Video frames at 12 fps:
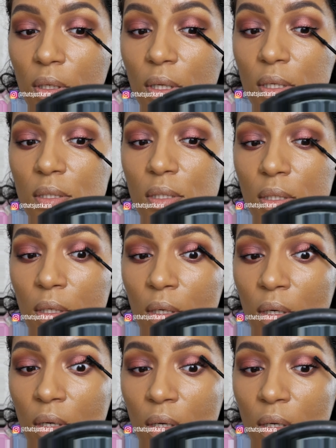That's
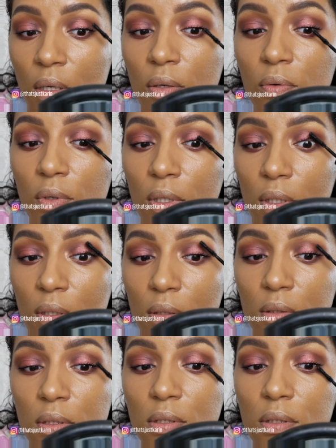really
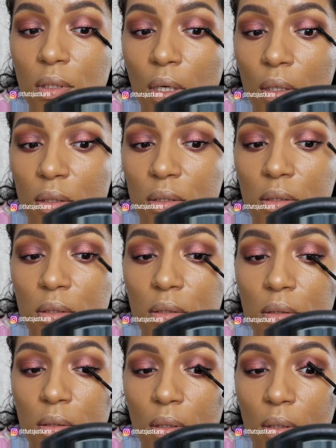sucks
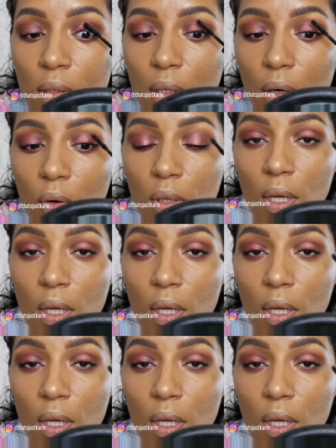a whole